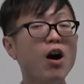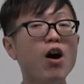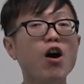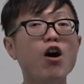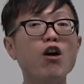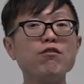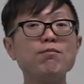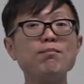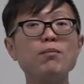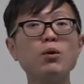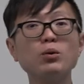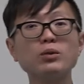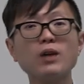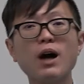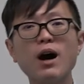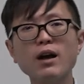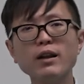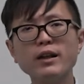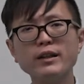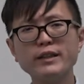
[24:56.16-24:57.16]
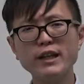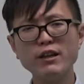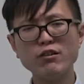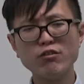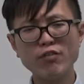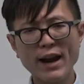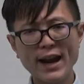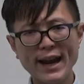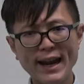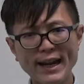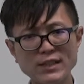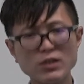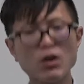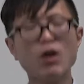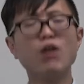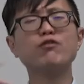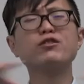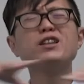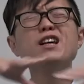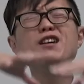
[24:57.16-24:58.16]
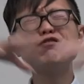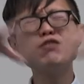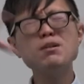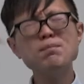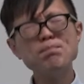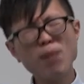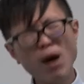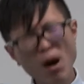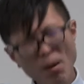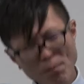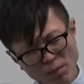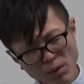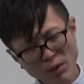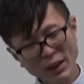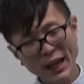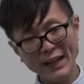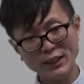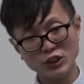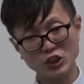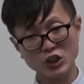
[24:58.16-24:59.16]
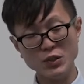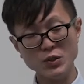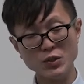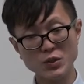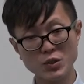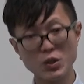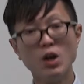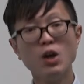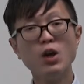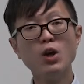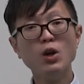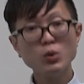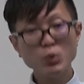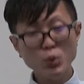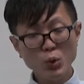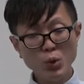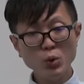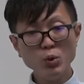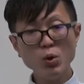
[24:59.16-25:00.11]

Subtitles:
of mortality rates of different populations do